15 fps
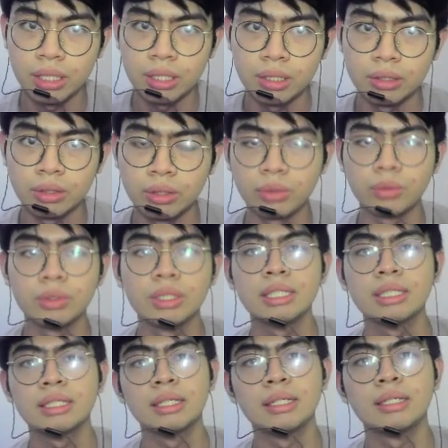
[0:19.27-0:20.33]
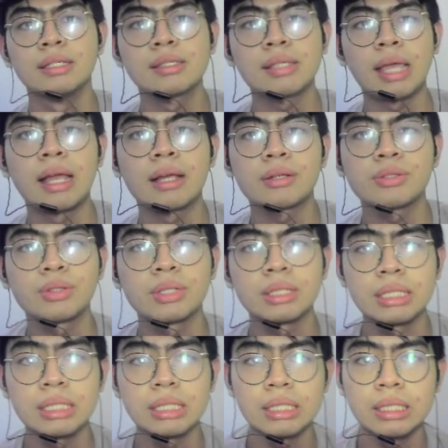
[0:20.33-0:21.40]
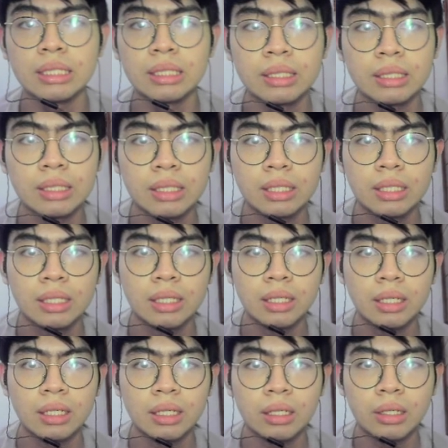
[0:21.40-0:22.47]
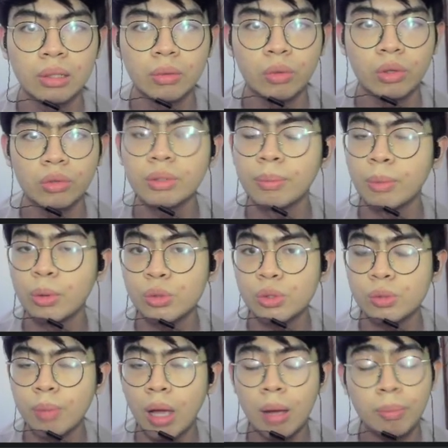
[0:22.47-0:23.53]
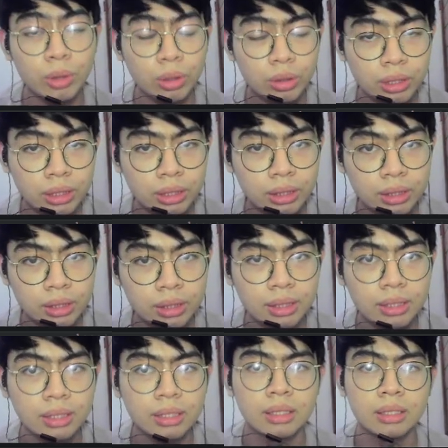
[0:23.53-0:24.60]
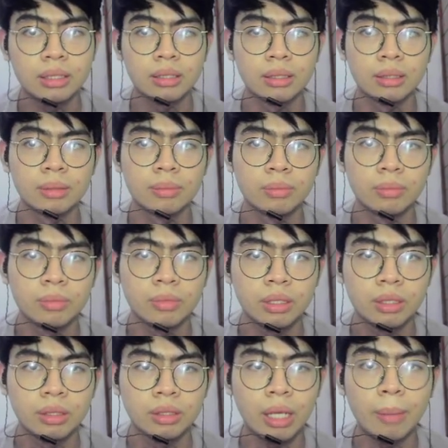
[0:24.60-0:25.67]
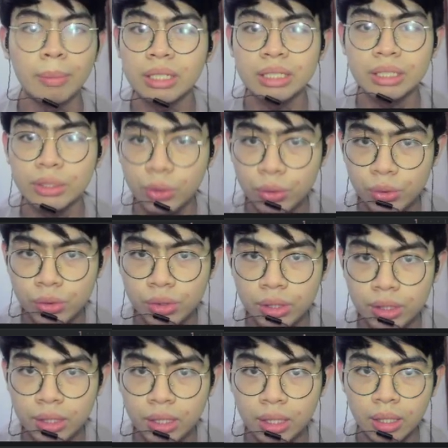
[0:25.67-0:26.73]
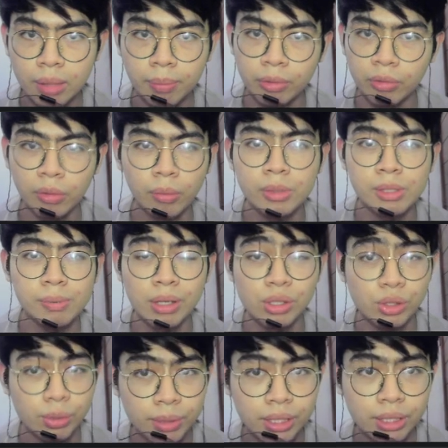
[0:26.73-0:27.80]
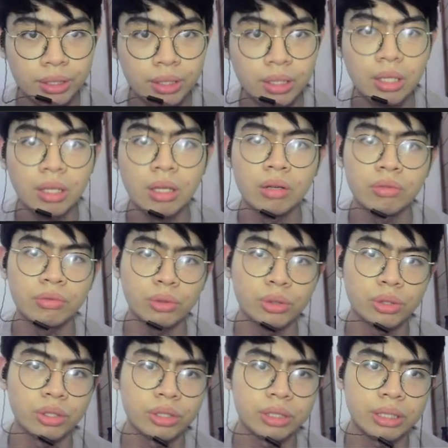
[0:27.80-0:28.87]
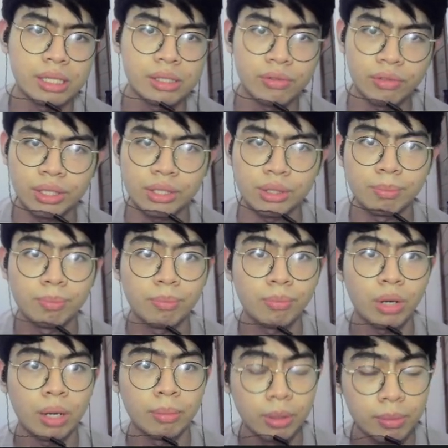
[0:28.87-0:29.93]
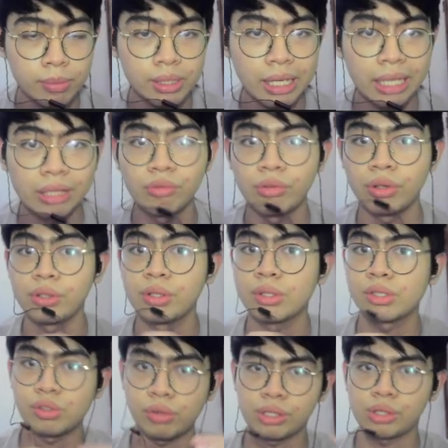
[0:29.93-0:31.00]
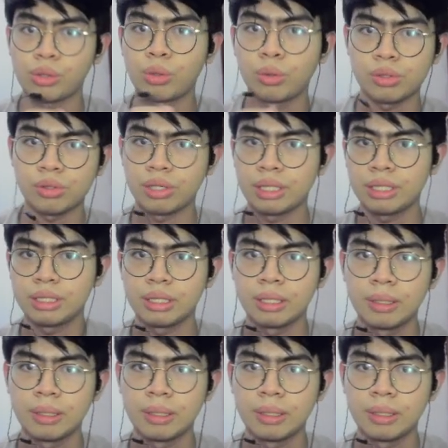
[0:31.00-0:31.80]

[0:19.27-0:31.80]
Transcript: You know, it is actually one of the most popular, uh, commonly used performance measurement for classification problems at various thresholds, right?